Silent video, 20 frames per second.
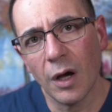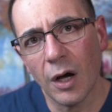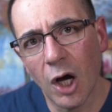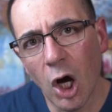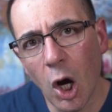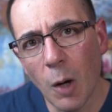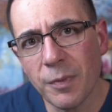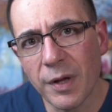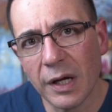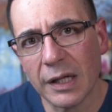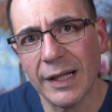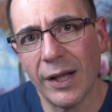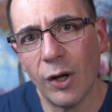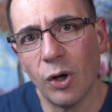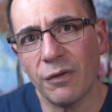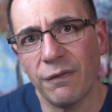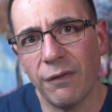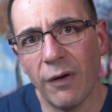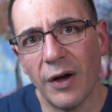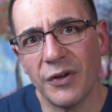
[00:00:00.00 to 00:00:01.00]
I hope that
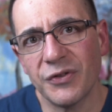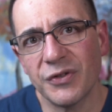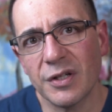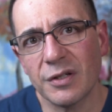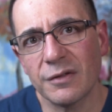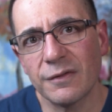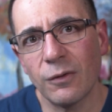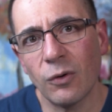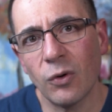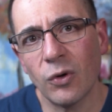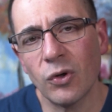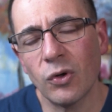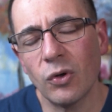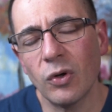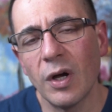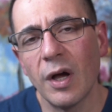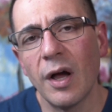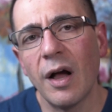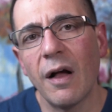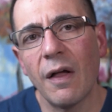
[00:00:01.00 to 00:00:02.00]
clarifies things for you.
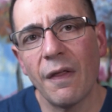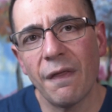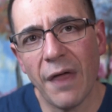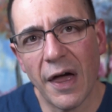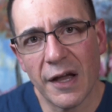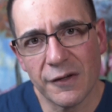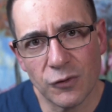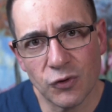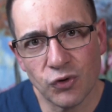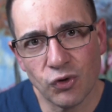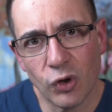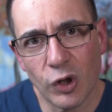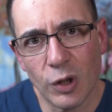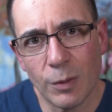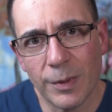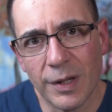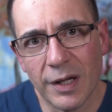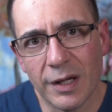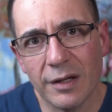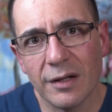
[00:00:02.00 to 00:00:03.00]
Thanks for joining
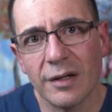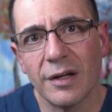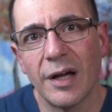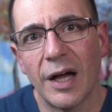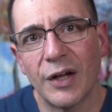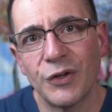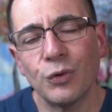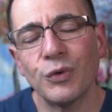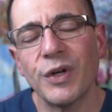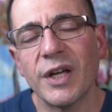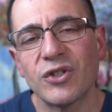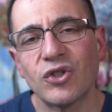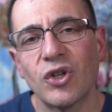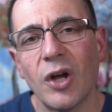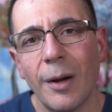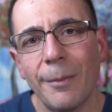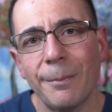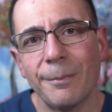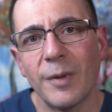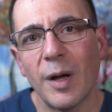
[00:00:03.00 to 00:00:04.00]
me. Until next
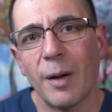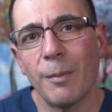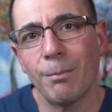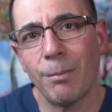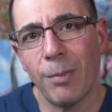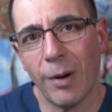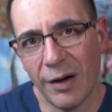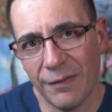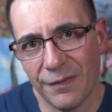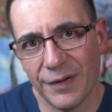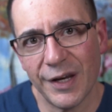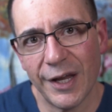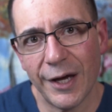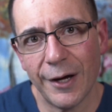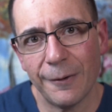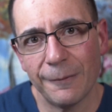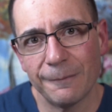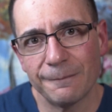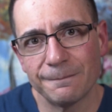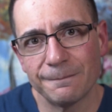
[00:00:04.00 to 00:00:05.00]
time, bye for now.